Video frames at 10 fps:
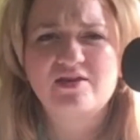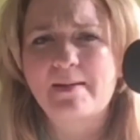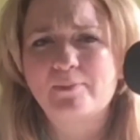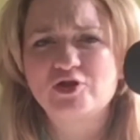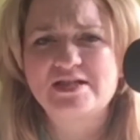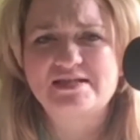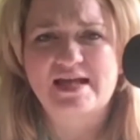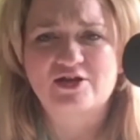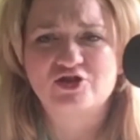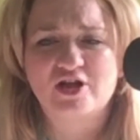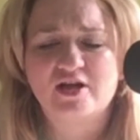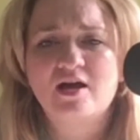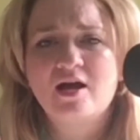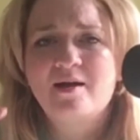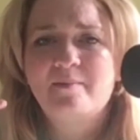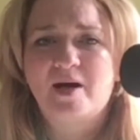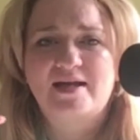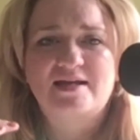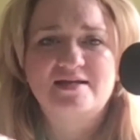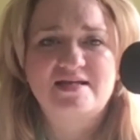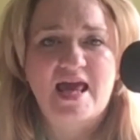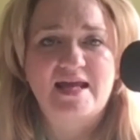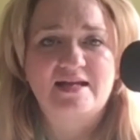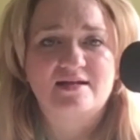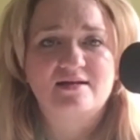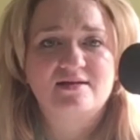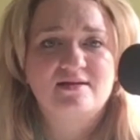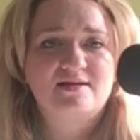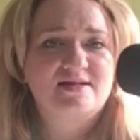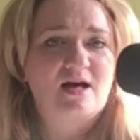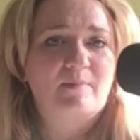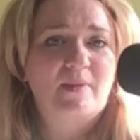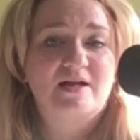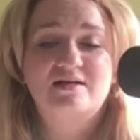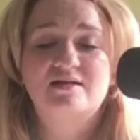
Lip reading: That body section might contain some